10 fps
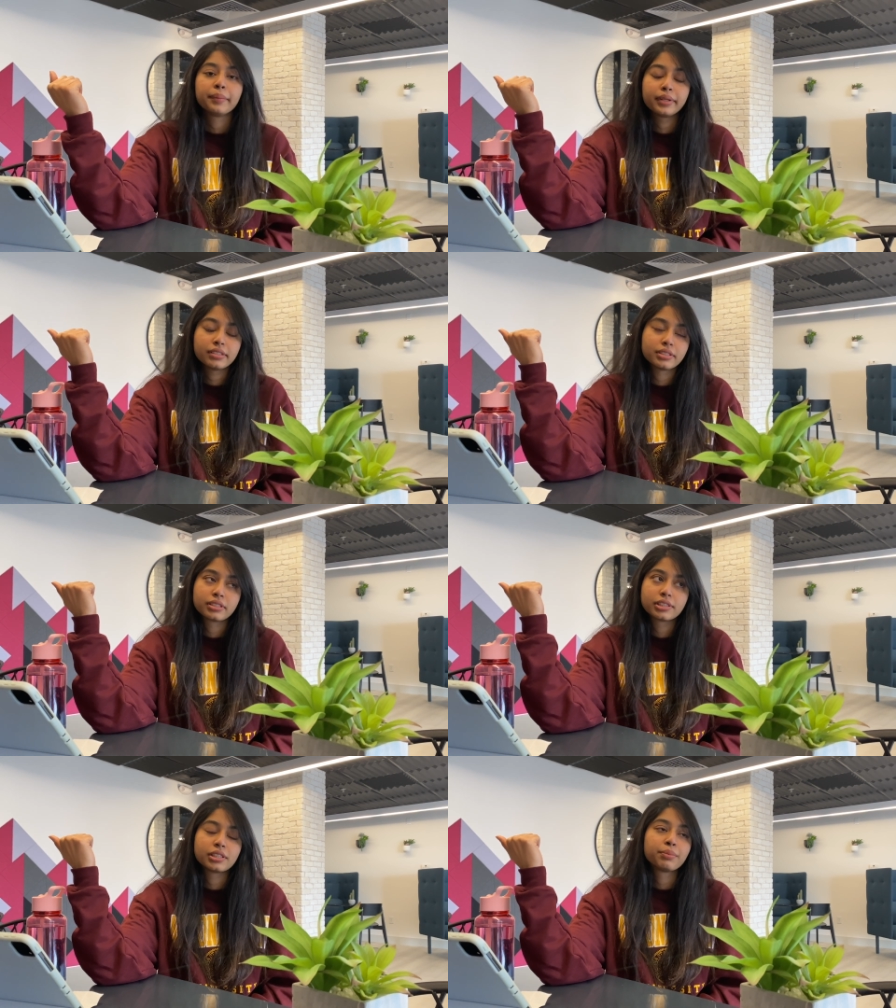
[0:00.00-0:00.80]
But
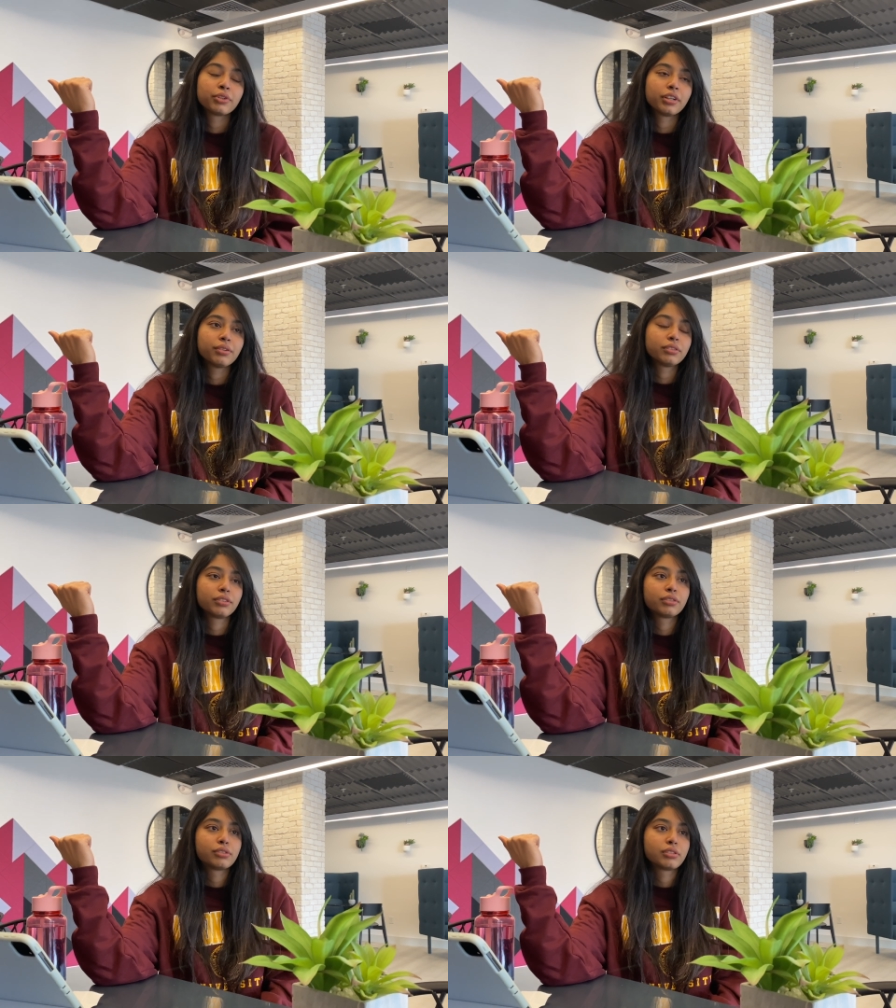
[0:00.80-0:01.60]
it's a pretty good
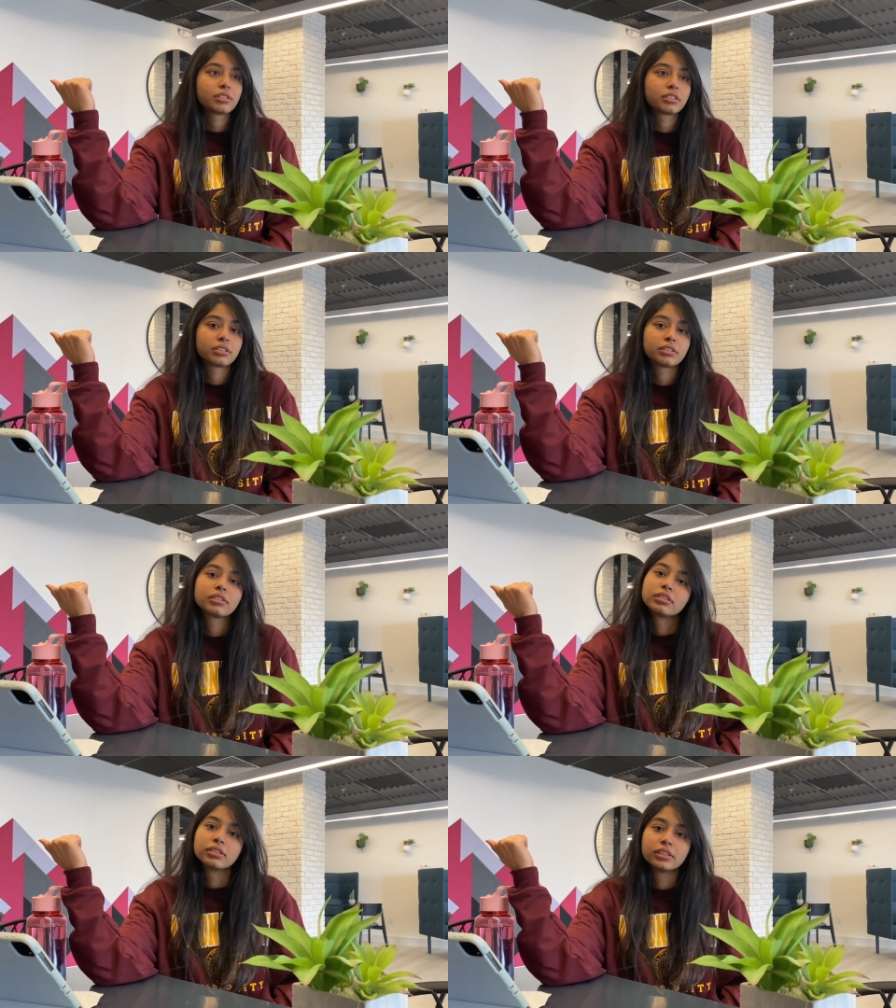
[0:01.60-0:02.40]
course
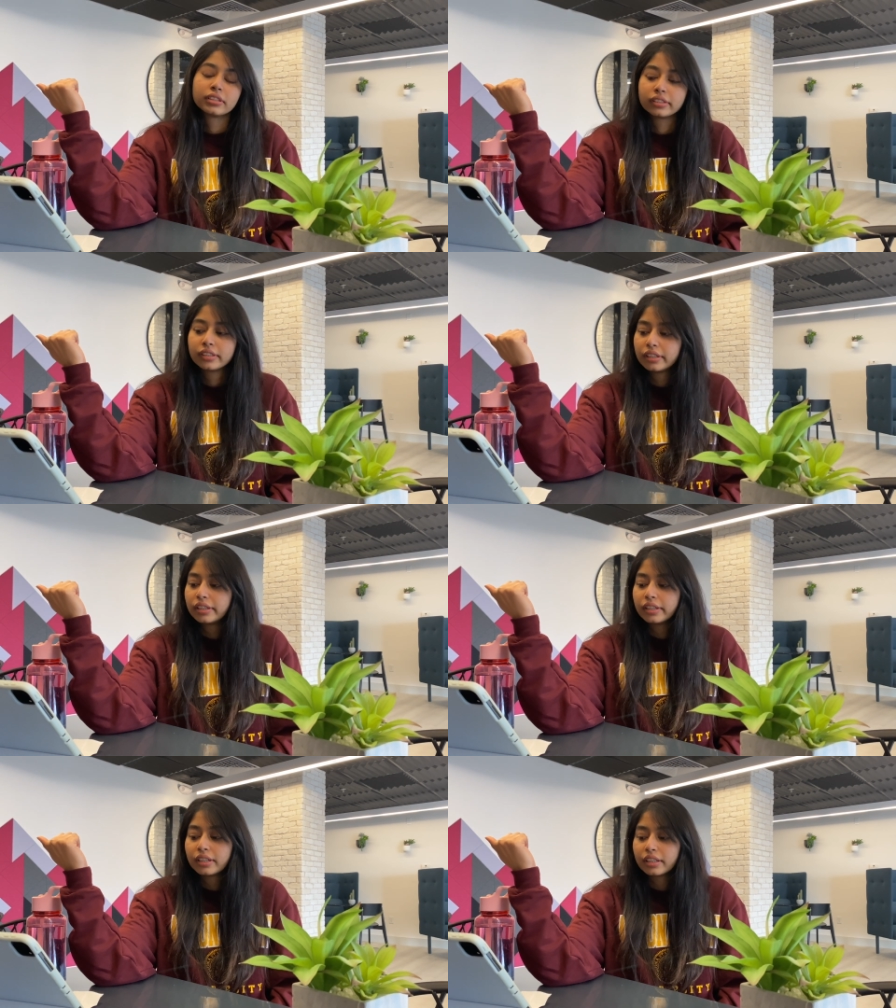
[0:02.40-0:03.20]

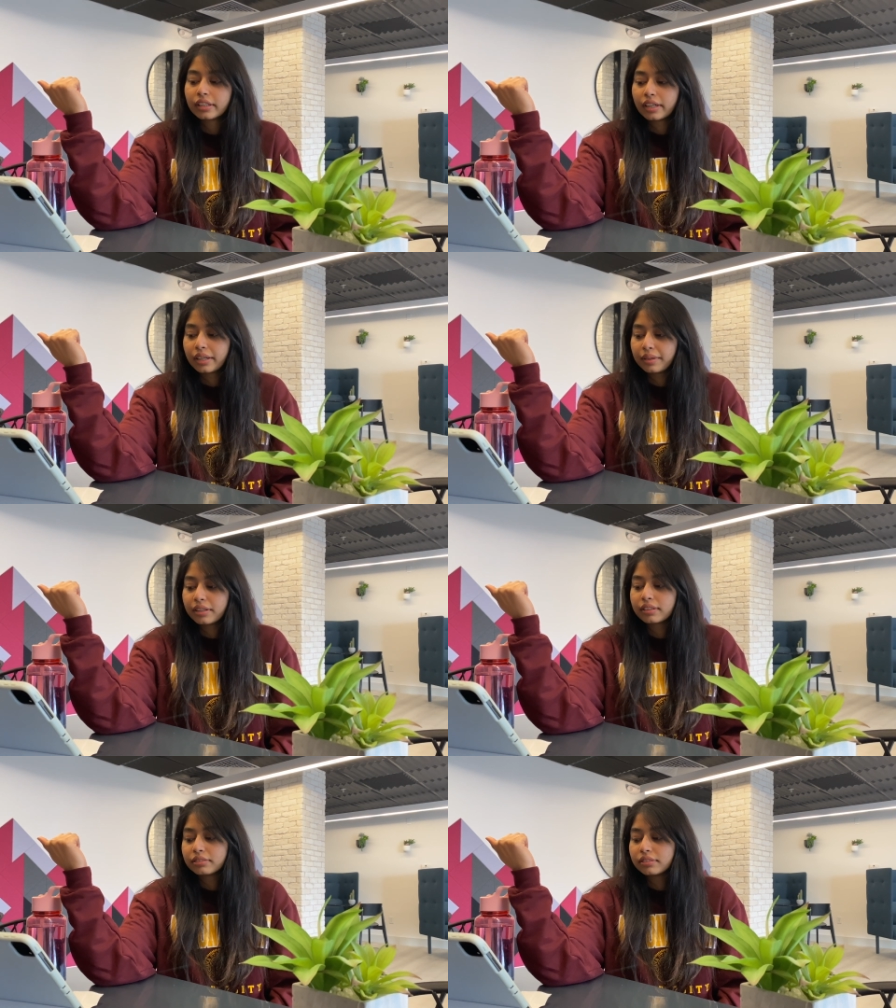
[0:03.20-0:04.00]
that
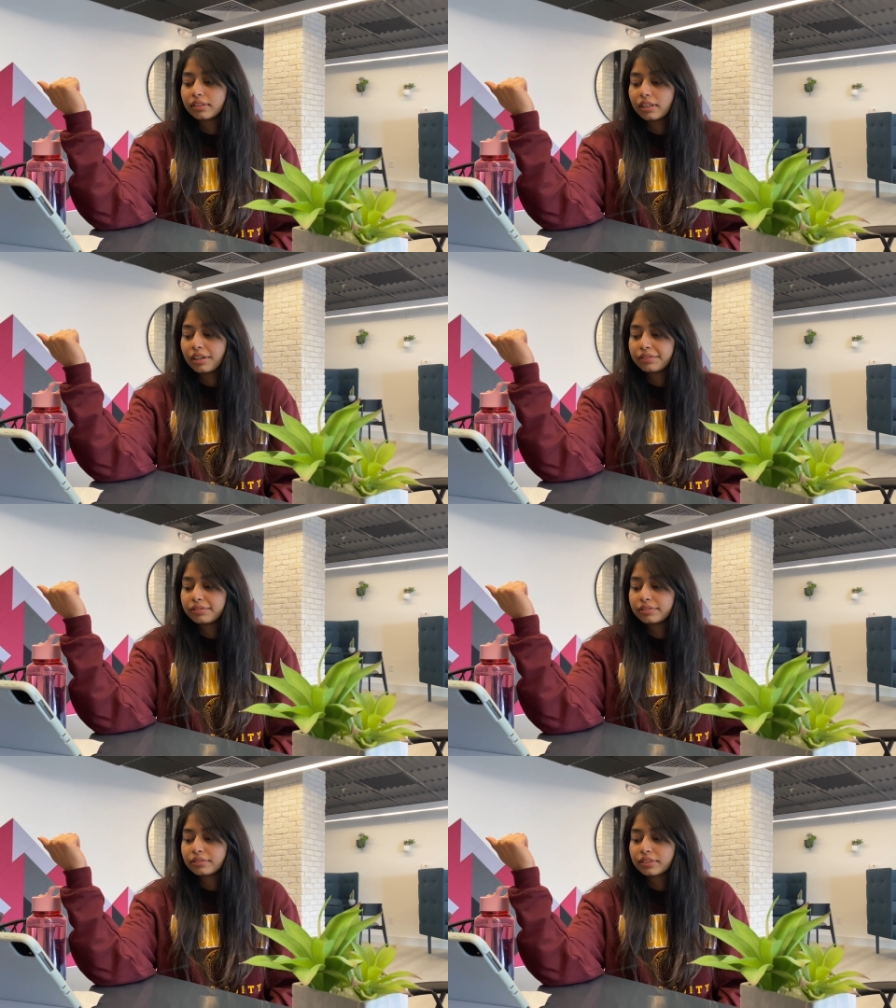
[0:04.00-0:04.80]
I love,
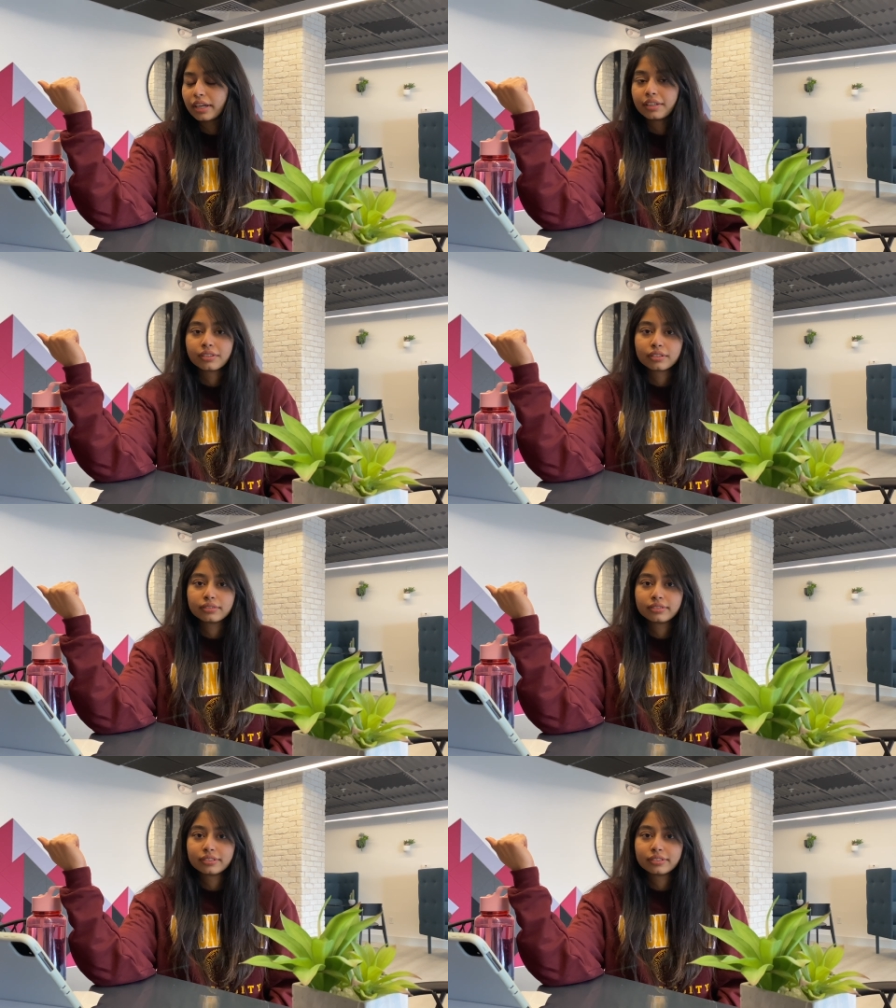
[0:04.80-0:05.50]
kind of